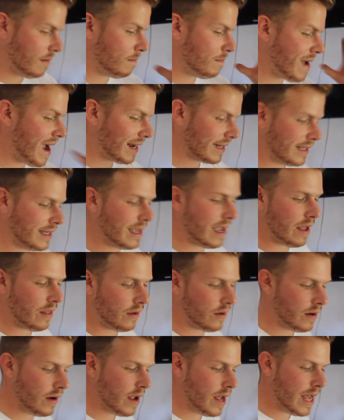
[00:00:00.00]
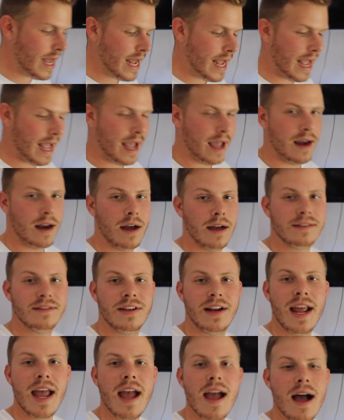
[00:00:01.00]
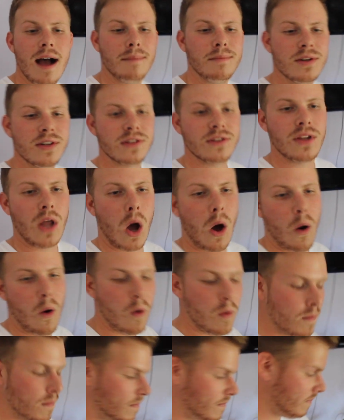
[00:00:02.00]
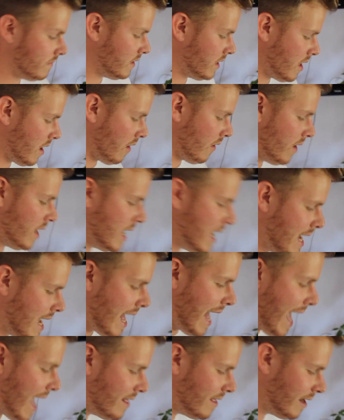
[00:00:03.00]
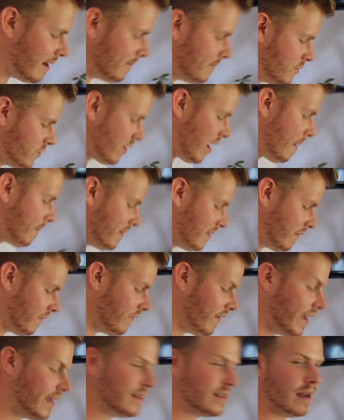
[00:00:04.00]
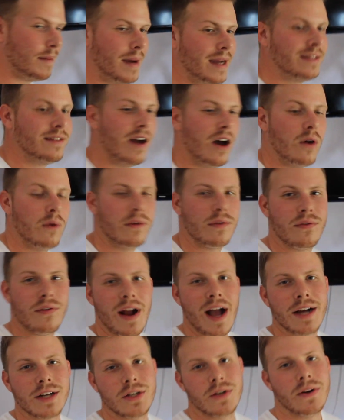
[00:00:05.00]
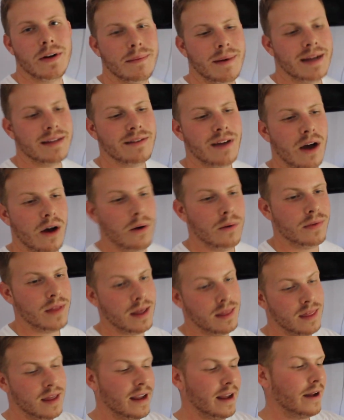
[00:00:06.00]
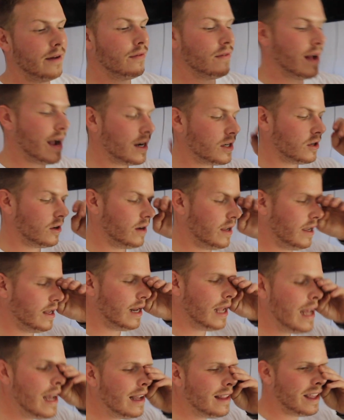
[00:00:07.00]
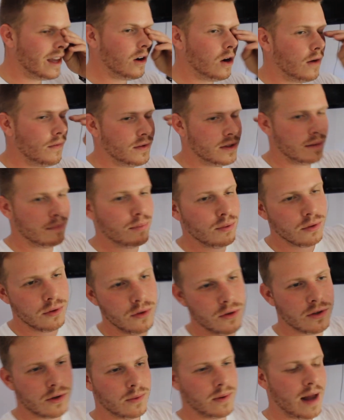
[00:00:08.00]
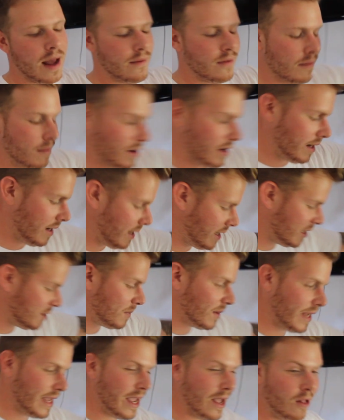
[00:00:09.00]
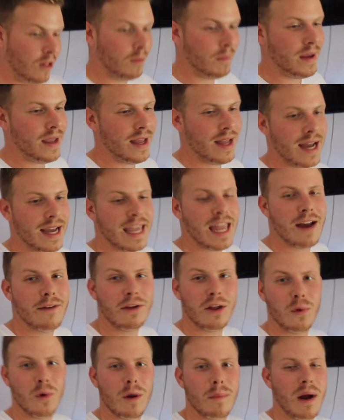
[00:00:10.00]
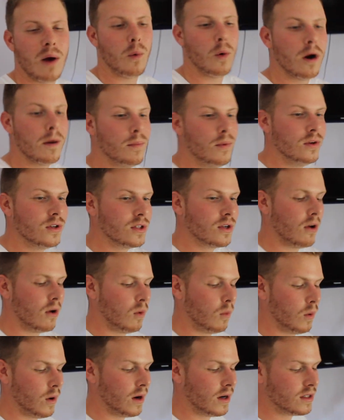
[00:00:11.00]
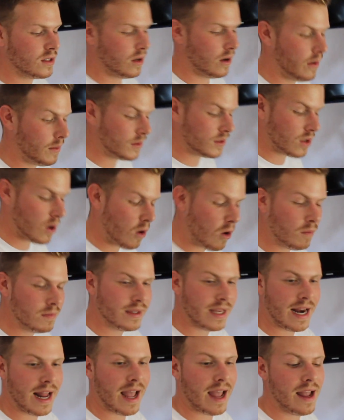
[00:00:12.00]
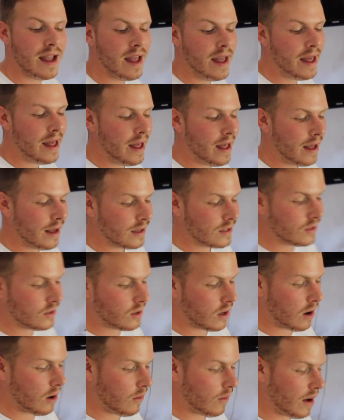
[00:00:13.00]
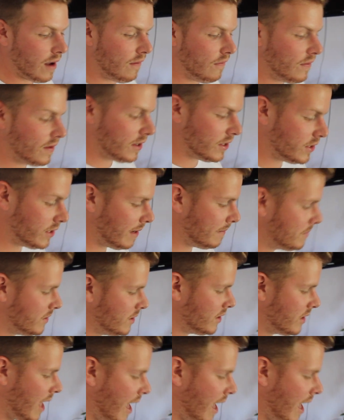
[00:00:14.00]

back together. And today I'm just home. I ended up dropping the face on my toe and fracturing my toe. They think I fractured it. They don't know if it's a bruise or whatever, but it's been killing me. I can't really wear my work boots to go to work, so I was home today. So I finished up just